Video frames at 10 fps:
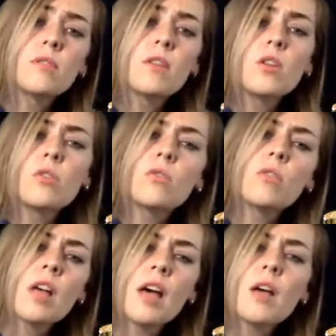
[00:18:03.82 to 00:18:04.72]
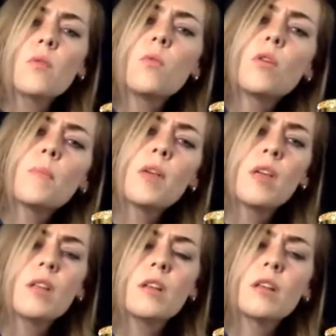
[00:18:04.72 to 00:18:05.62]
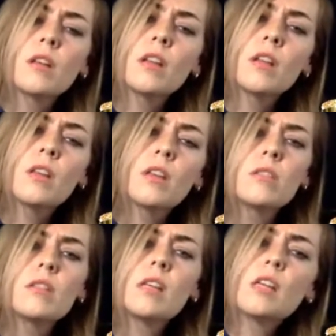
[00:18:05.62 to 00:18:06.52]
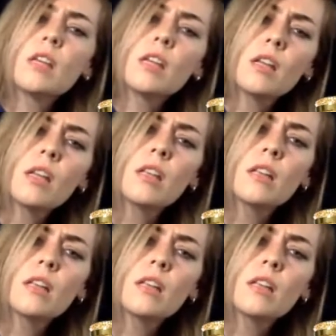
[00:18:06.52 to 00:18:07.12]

of you that a woman has seen.